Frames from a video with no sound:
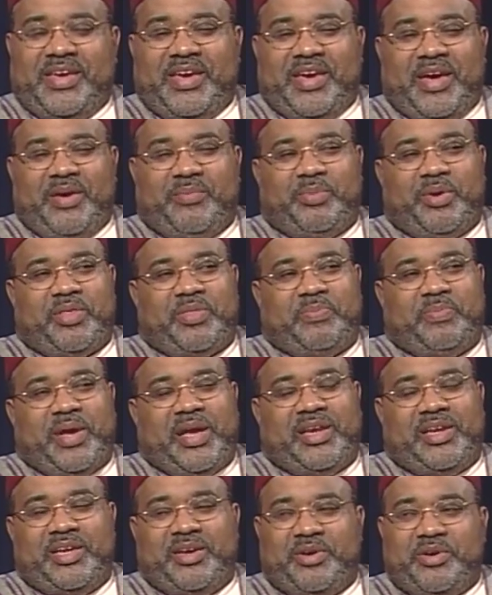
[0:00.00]
And Brother
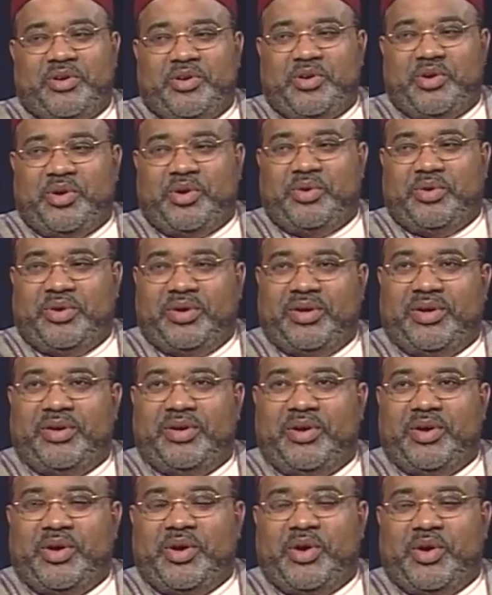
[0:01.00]
Bailey, you know,
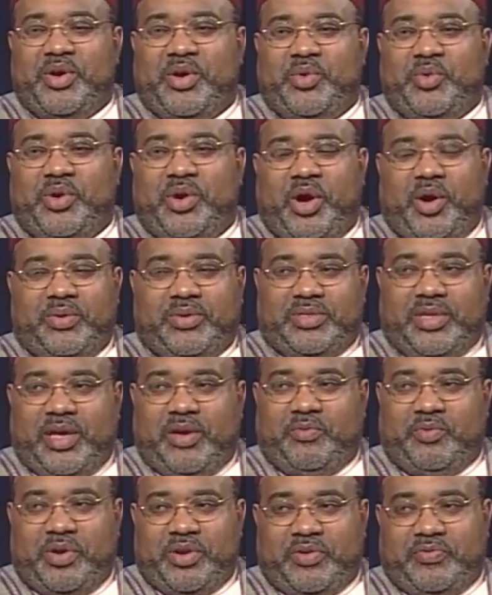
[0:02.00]
we always
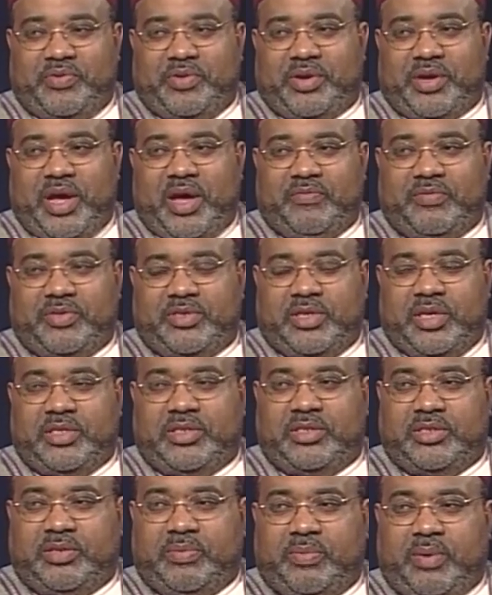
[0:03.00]
have wonderful
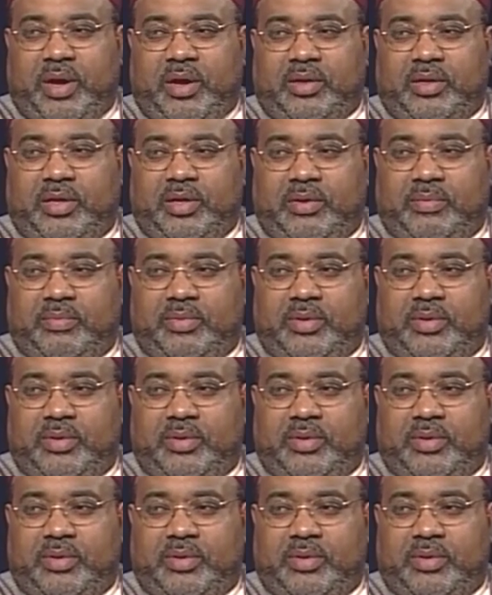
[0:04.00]
conversations about him.